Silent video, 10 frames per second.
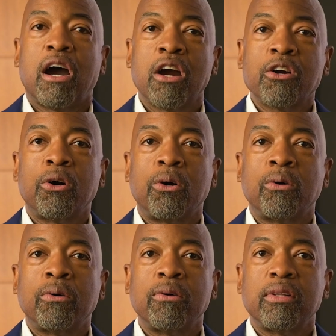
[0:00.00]
Our
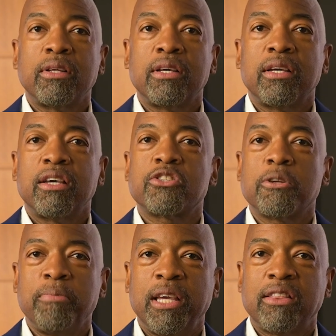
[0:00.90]
goal is
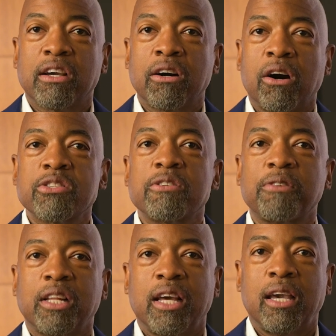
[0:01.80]
to meet the cost of
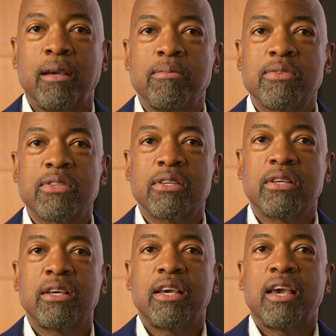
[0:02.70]
claims
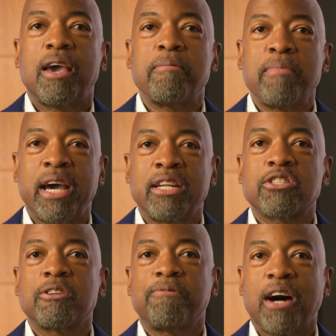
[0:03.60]
and
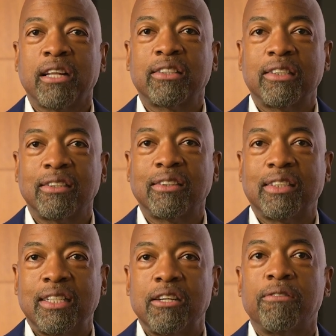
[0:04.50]
manage the
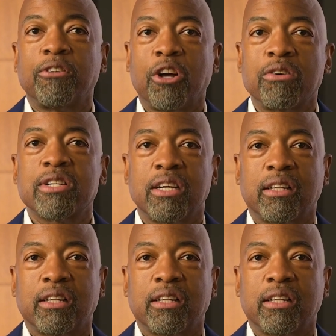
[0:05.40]
volatility of long-tail